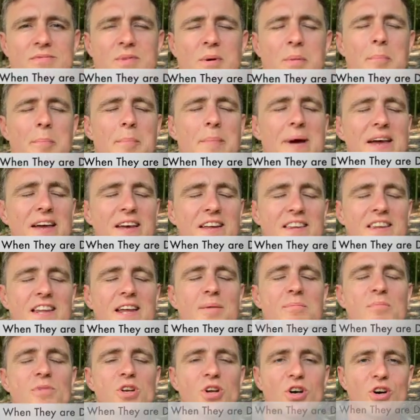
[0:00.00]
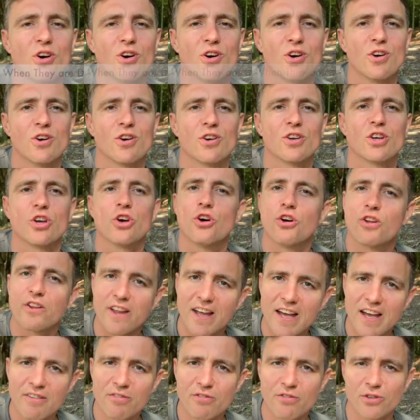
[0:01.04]
Make them know you're
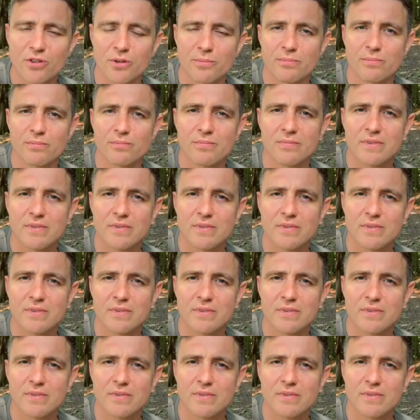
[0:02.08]
there for them.